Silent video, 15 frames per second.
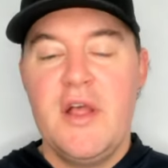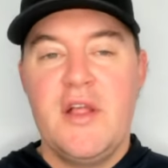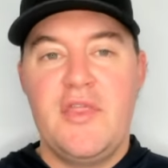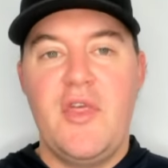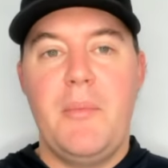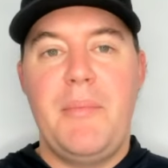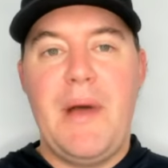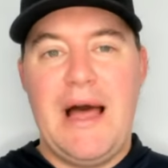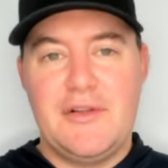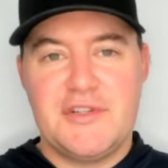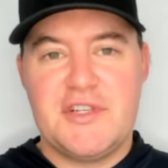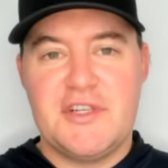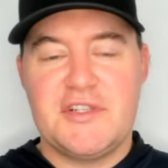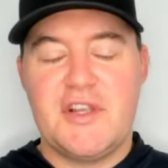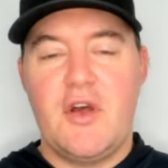the
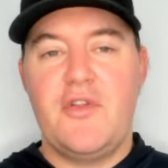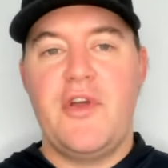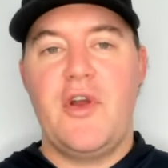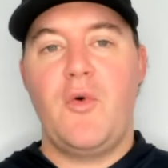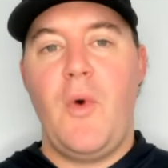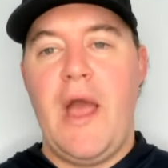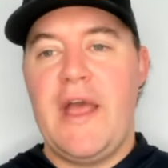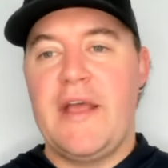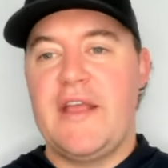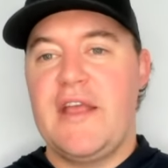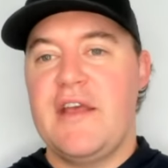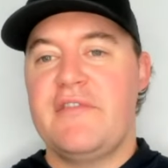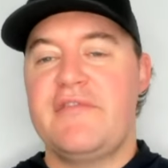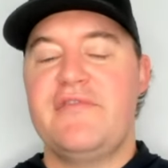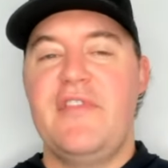bounces go their way,
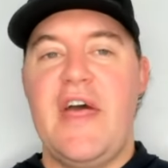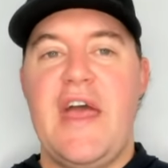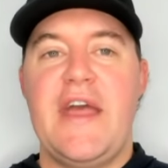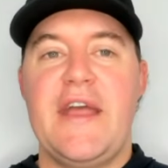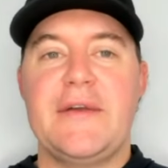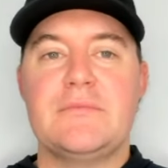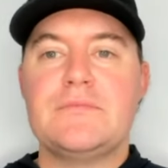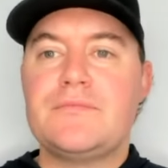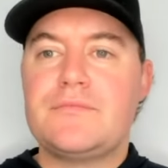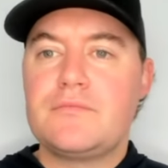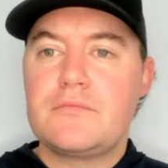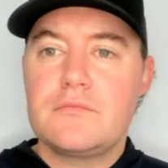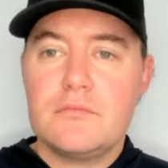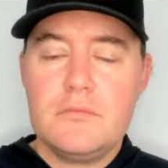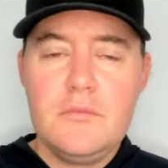if they
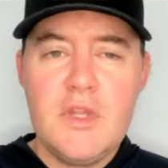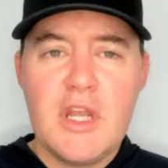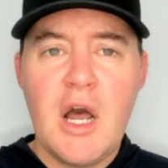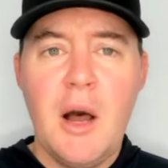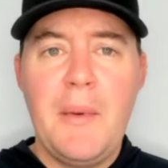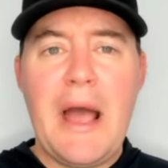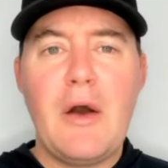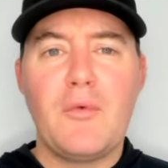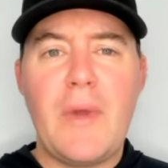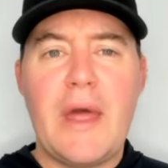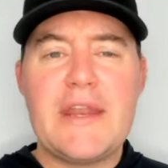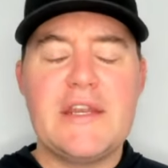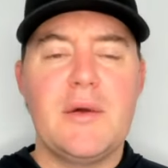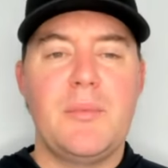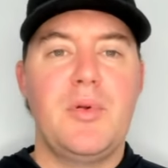come out
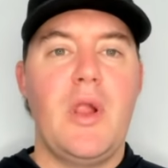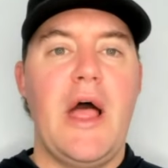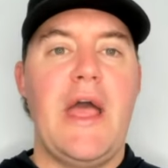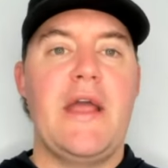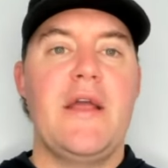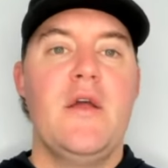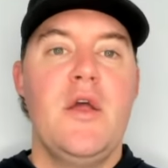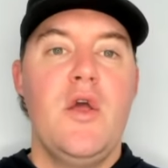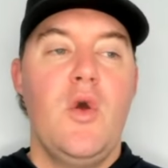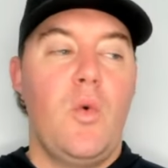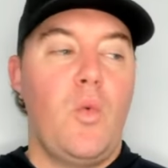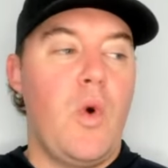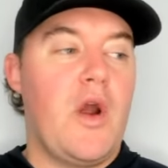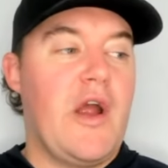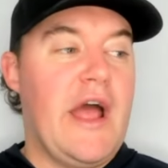ready to play.
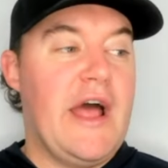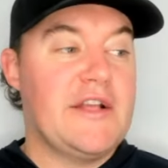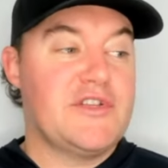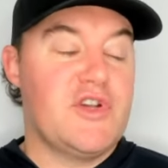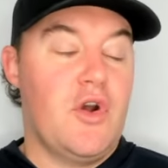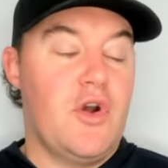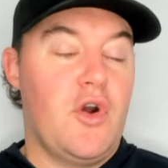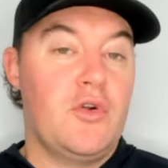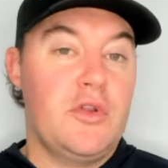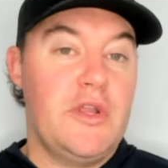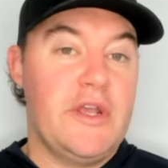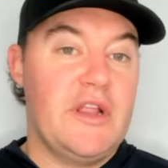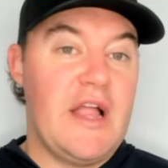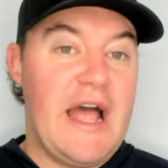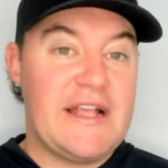Whereas
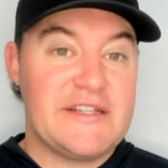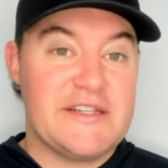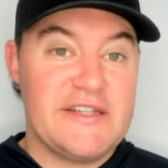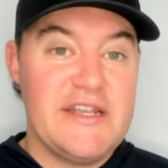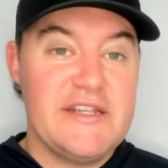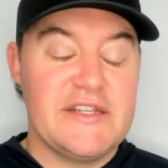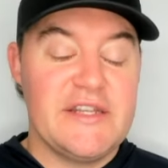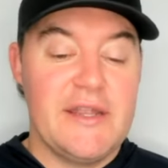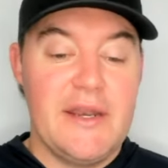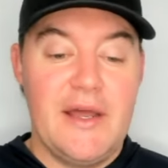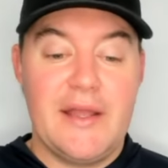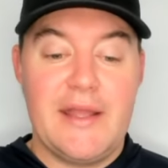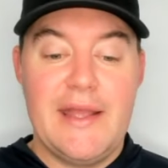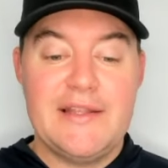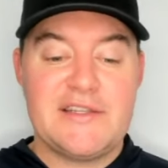early last season
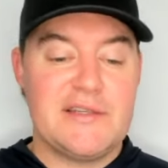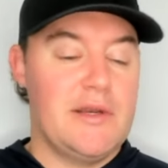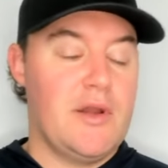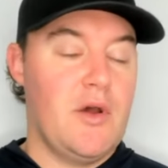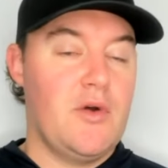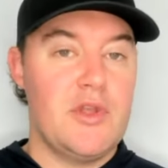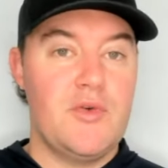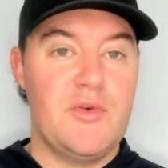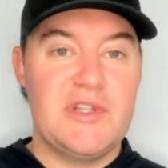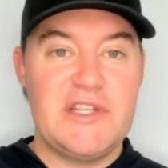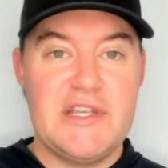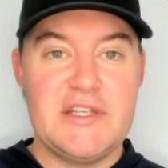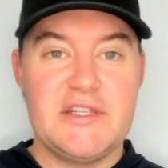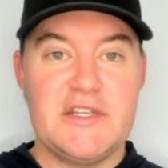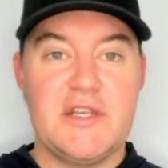against an OU and
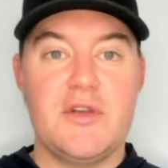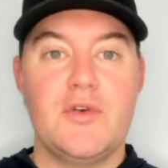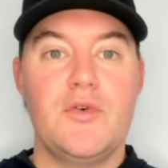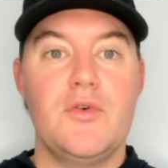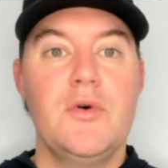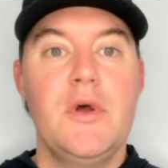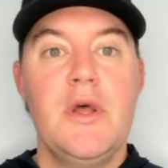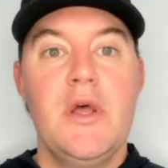TCU,